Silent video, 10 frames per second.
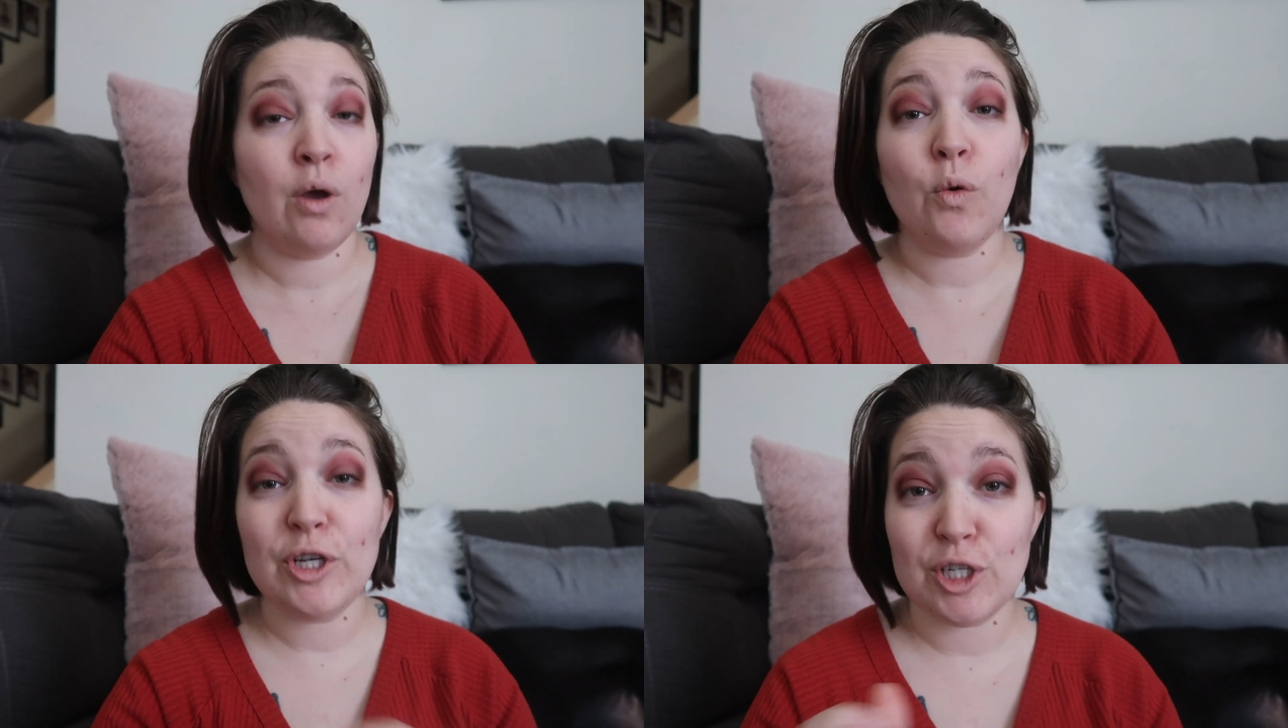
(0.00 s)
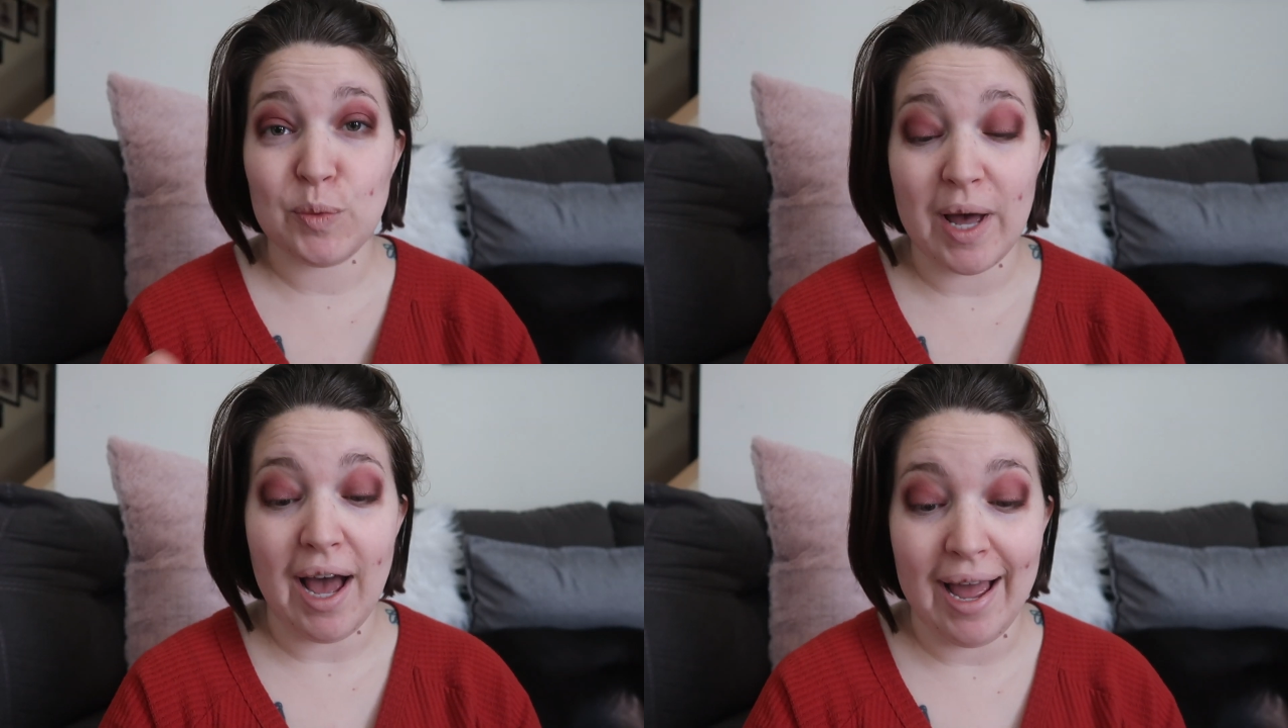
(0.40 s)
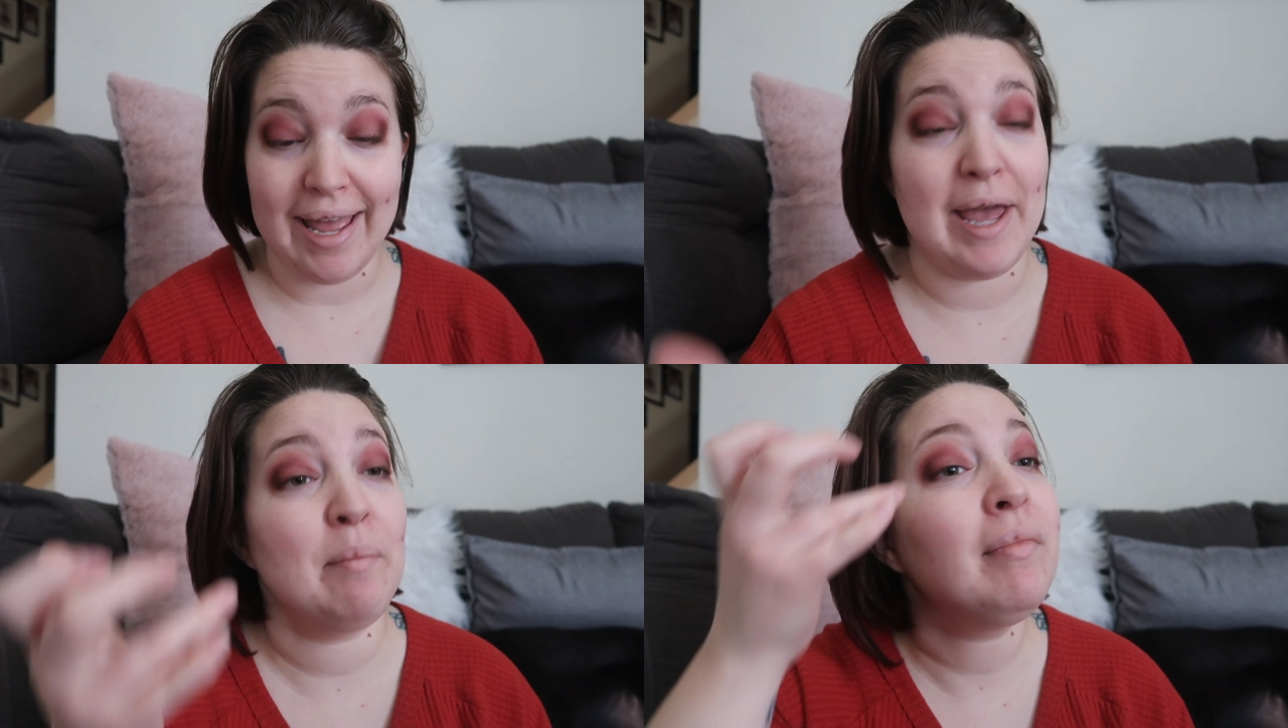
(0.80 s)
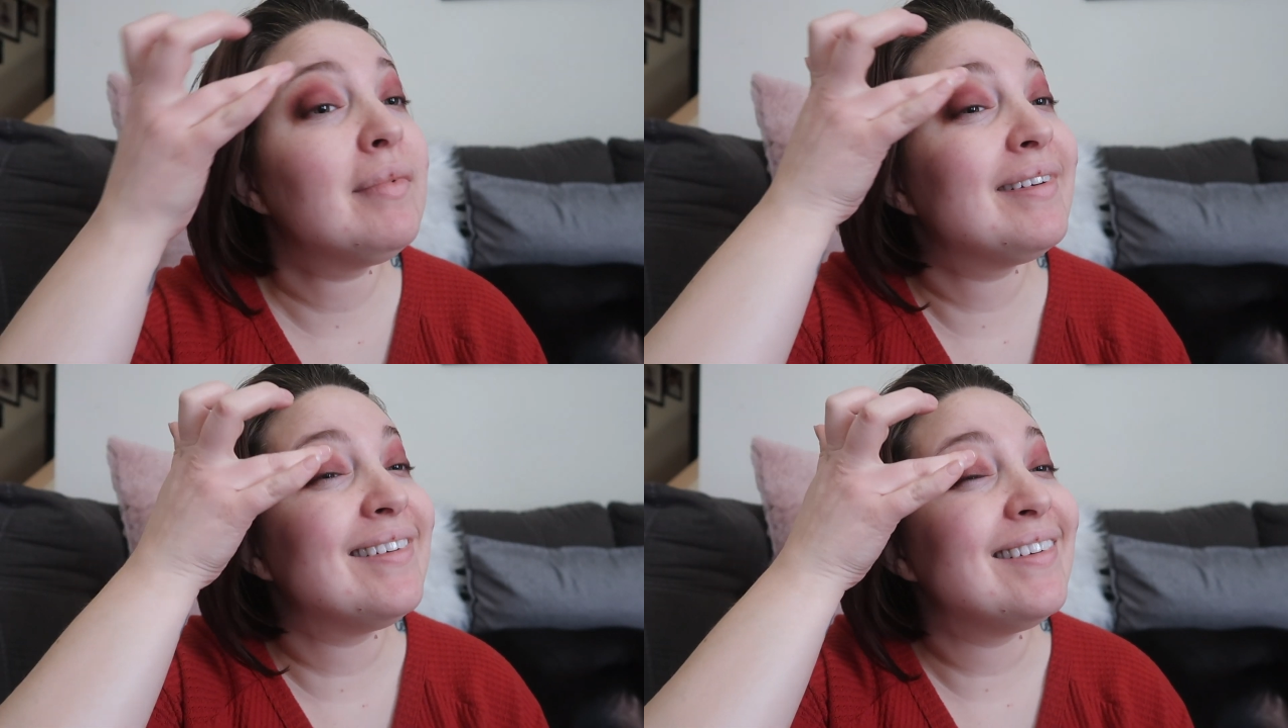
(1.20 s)
which is what I am.
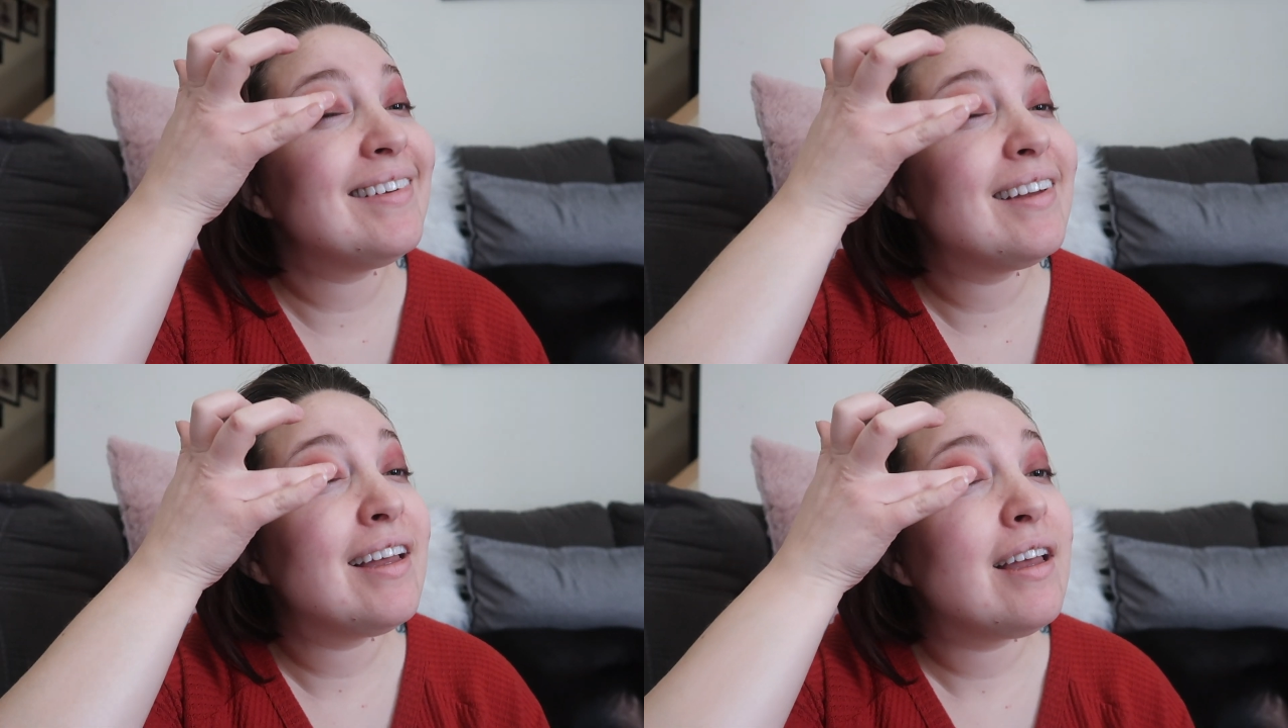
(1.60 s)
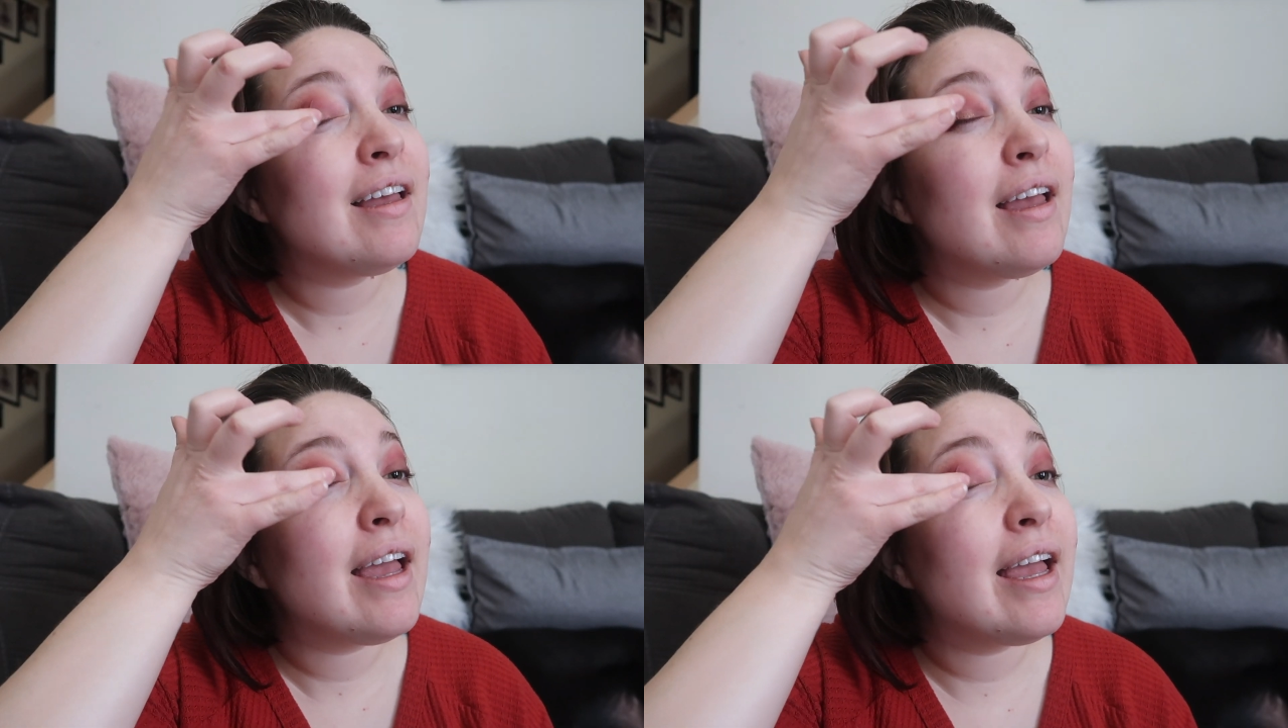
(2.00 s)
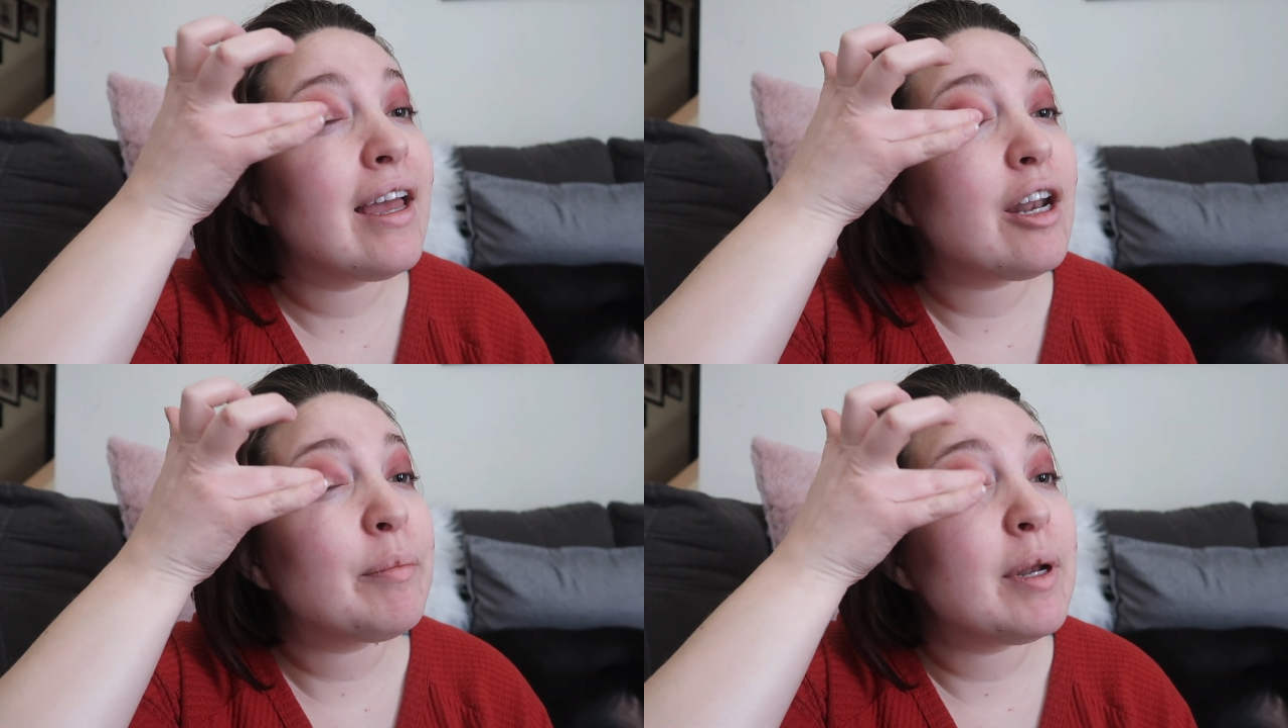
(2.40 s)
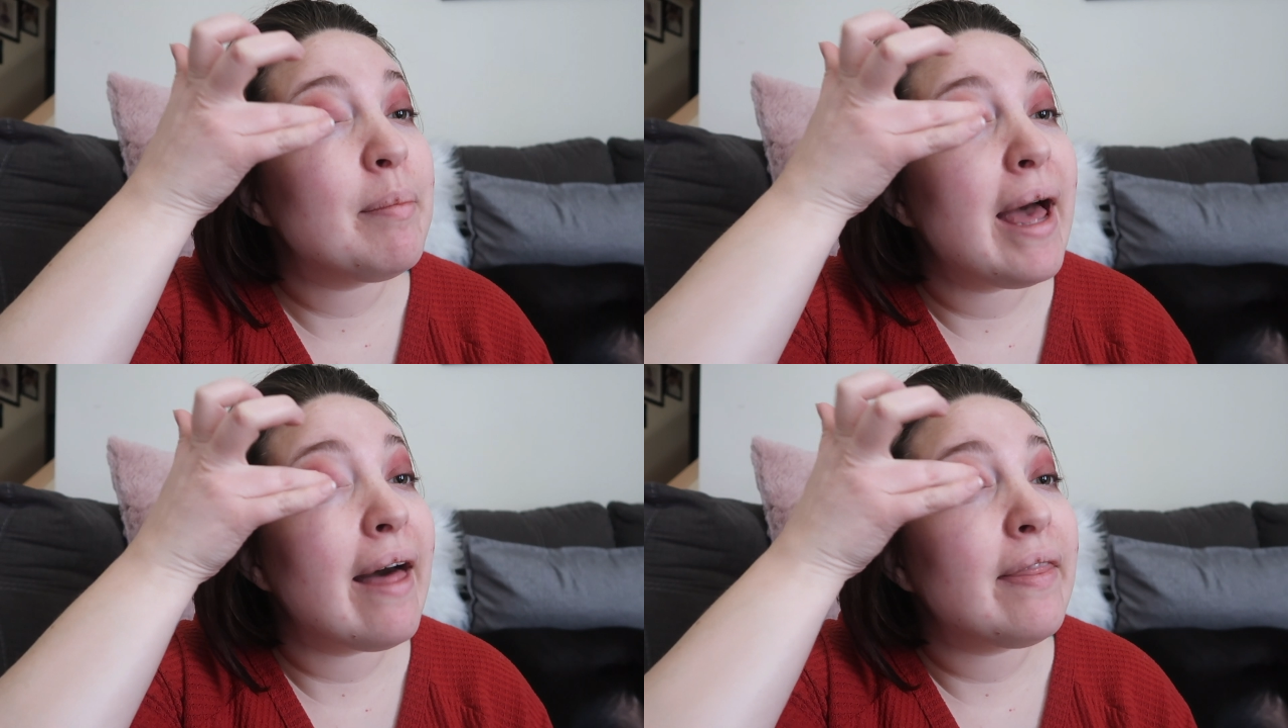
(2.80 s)
And I'm gonna
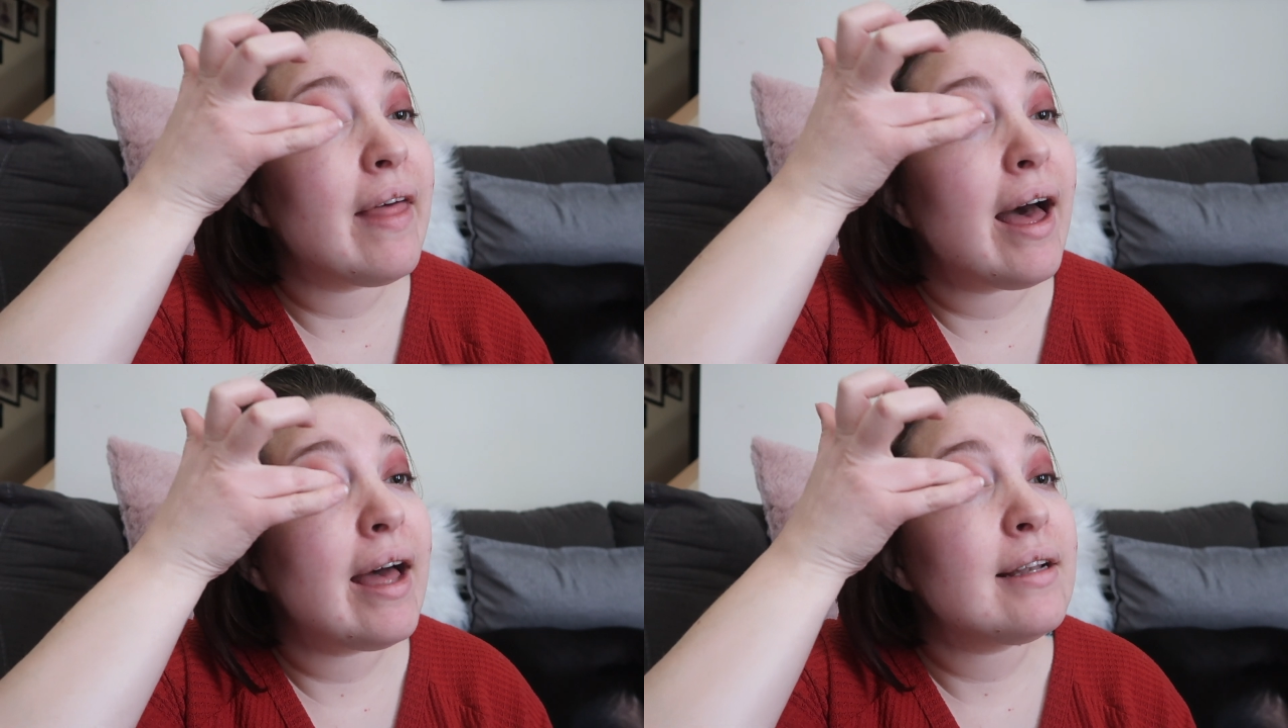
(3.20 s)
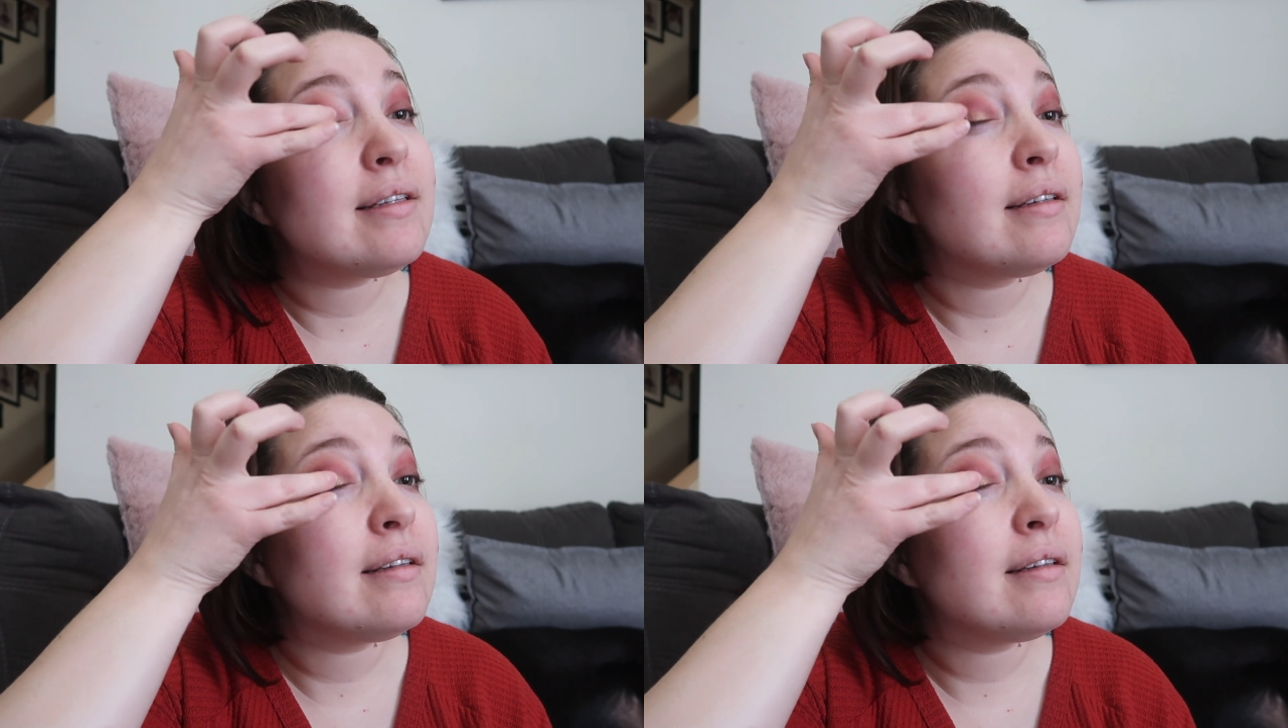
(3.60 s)
pat that